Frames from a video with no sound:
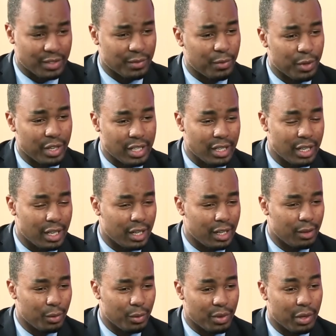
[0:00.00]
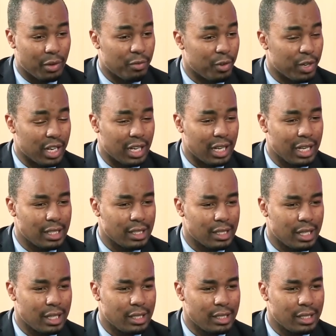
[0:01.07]
as foreign, uh, with our foreign clients.
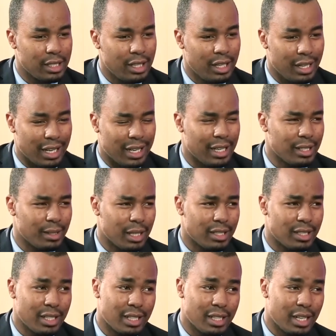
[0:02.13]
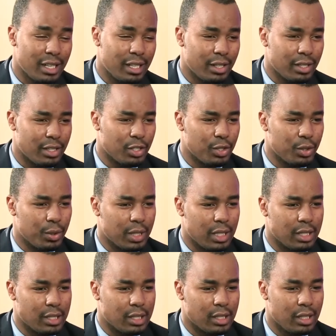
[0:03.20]
And like I stated earlier in the show,
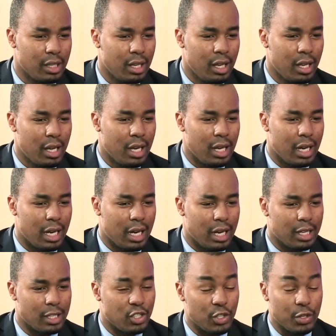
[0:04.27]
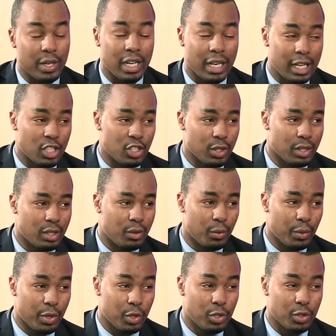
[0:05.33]
is uh, during election,
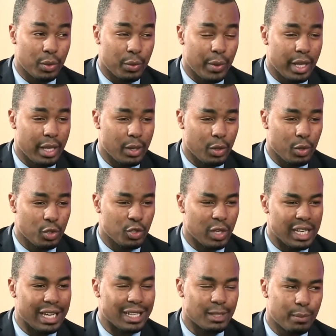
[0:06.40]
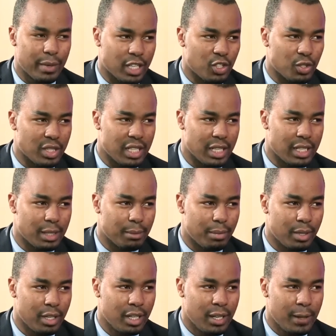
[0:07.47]
we, us we usually expect to see a dip.
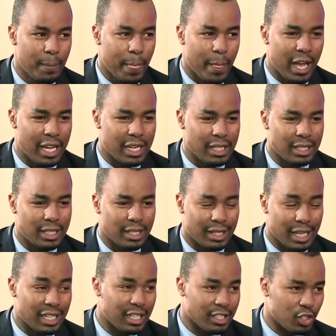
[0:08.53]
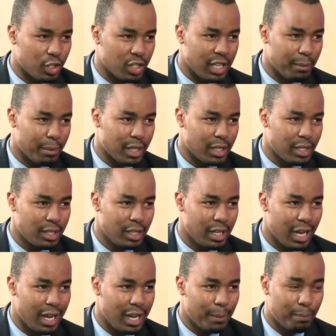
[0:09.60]
And that has not happened.
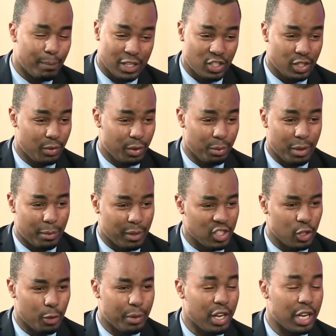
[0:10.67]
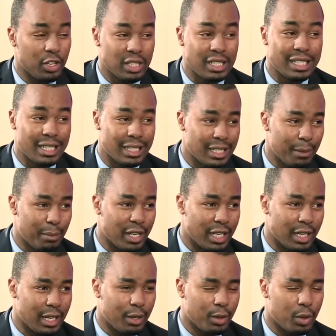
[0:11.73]
Pers my personal opinion, I don't see it
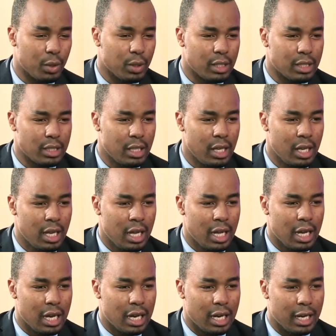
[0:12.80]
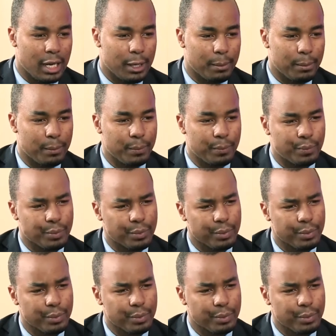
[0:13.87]
happening now because, um,